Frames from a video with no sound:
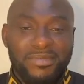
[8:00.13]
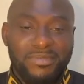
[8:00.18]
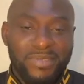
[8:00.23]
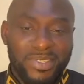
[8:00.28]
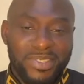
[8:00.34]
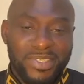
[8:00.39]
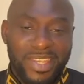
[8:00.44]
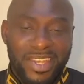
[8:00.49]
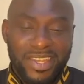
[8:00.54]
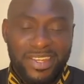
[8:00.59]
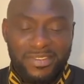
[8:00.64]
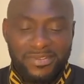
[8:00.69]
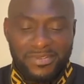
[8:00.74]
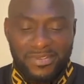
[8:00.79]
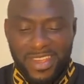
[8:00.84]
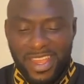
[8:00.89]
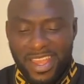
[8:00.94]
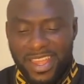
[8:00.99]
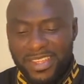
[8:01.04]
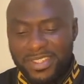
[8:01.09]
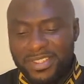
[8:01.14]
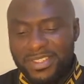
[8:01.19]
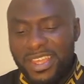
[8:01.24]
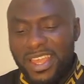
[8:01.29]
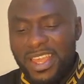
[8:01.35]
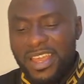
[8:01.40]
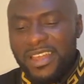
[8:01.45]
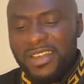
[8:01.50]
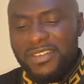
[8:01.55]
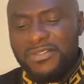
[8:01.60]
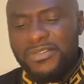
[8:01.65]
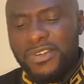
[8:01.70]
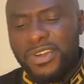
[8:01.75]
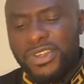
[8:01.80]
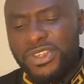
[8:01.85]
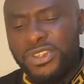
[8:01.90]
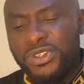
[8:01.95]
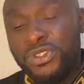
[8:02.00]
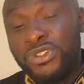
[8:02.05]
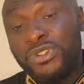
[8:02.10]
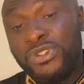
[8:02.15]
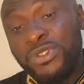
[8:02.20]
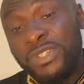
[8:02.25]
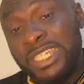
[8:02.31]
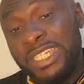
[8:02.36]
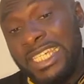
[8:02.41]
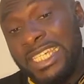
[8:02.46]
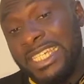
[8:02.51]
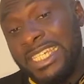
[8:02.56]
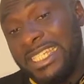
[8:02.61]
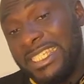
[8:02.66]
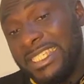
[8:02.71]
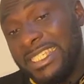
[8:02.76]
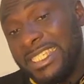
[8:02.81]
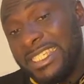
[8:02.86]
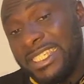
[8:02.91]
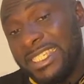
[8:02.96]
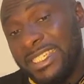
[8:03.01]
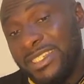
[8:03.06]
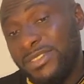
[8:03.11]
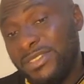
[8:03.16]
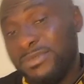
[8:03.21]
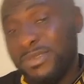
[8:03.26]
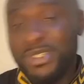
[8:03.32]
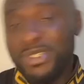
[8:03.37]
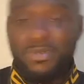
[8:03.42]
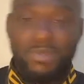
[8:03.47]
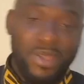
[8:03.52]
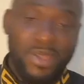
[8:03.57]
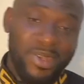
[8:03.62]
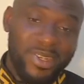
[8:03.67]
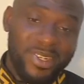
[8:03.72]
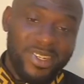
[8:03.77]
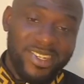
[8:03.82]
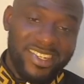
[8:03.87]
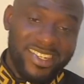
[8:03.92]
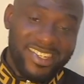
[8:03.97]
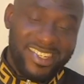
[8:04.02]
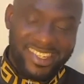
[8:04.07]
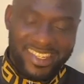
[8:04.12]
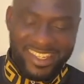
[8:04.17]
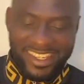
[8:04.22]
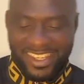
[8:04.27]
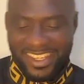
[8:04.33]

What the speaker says: you must sacrifice. For you to eat, you must be hungry.